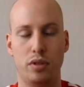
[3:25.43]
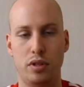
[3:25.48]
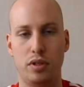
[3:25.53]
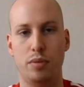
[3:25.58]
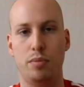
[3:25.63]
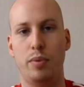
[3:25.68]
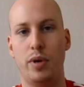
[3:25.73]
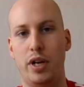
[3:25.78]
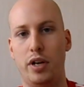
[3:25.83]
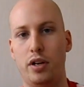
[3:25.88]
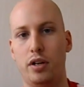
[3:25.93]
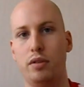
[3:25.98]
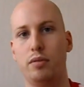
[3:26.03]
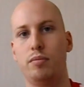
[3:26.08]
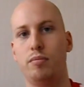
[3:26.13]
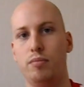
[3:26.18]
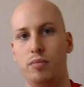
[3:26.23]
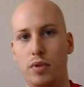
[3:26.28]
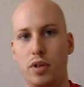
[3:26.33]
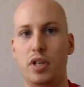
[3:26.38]
the better
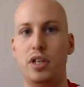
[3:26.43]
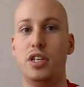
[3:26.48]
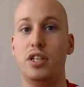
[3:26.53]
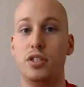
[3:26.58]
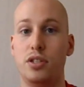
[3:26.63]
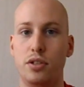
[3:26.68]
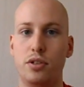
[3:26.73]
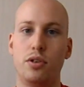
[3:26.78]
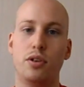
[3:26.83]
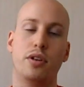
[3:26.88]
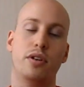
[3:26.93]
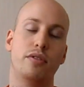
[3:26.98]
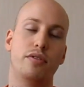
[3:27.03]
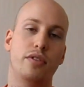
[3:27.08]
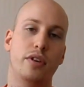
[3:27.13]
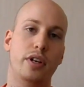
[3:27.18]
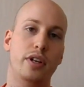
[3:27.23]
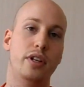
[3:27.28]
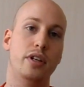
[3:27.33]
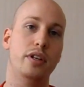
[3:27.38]
and easier you're going to
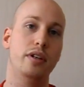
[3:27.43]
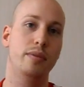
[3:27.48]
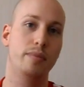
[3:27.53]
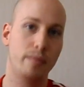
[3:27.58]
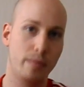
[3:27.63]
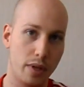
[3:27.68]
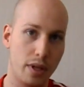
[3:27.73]
find it.